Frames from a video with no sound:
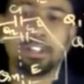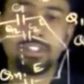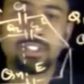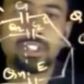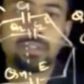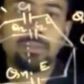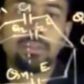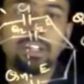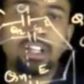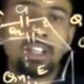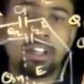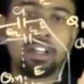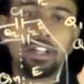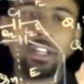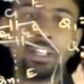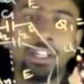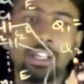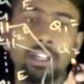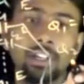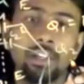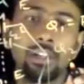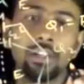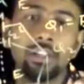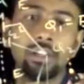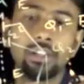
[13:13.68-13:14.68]
Similarly,
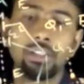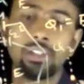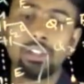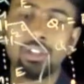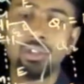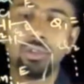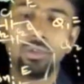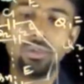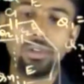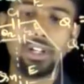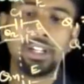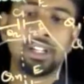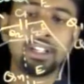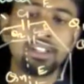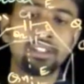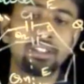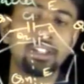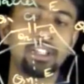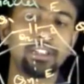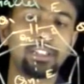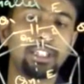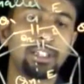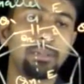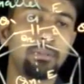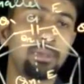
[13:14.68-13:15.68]
Qn is
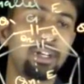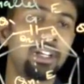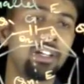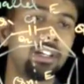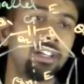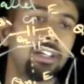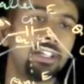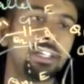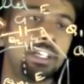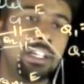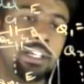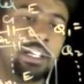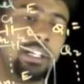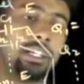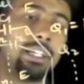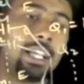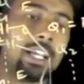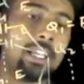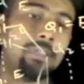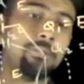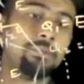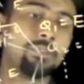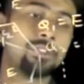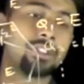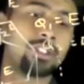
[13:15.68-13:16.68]
nothing but E
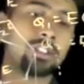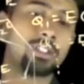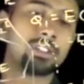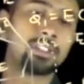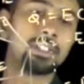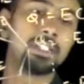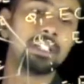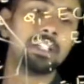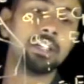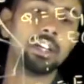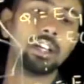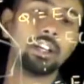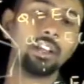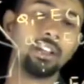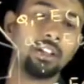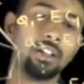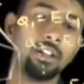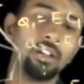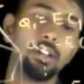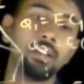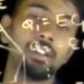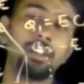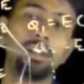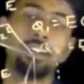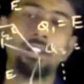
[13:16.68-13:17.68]
times Cn,
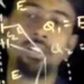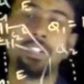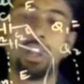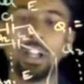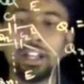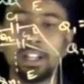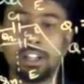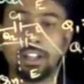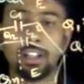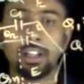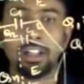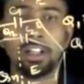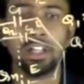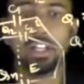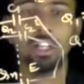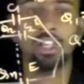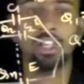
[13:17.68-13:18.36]
right?